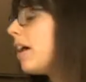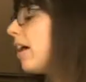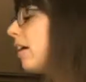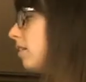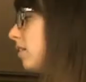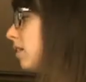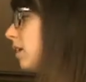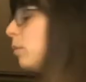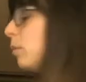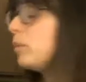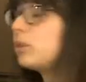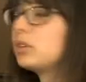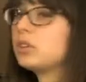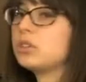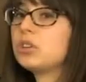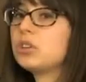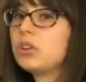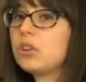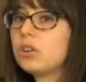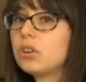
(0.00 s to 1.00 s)
and then I'm gonna
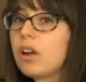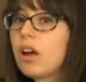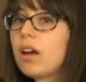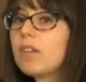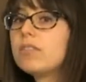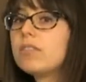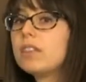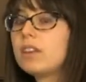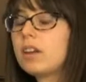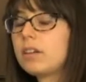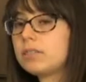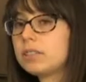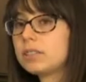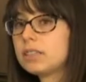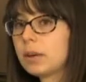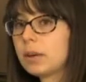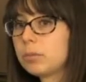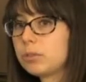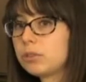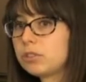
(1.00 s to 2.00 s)
turn off the oven
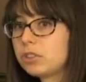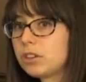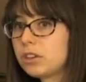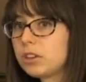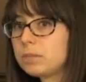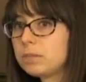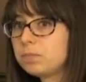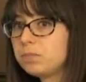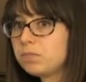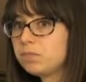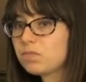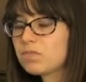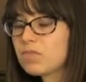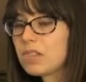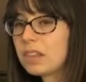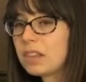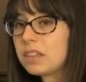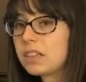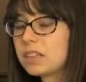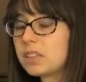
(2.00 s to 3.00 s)
temperature
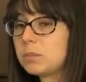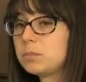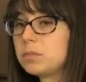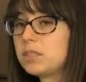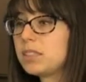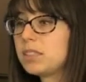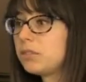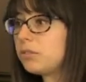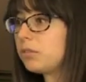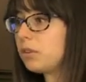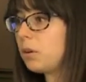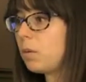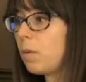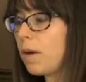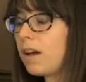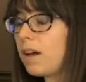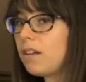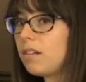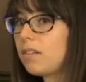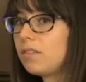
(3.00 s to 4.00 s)
and let them sit for a
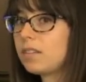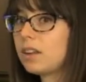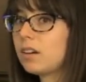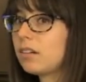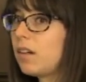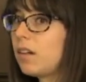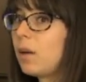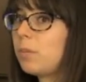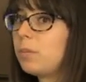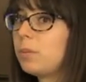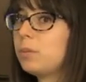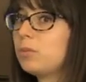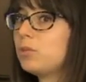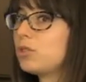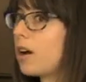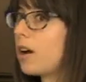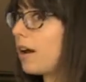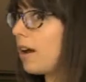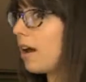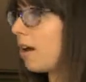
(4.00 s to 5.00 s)
while and that'll help them dry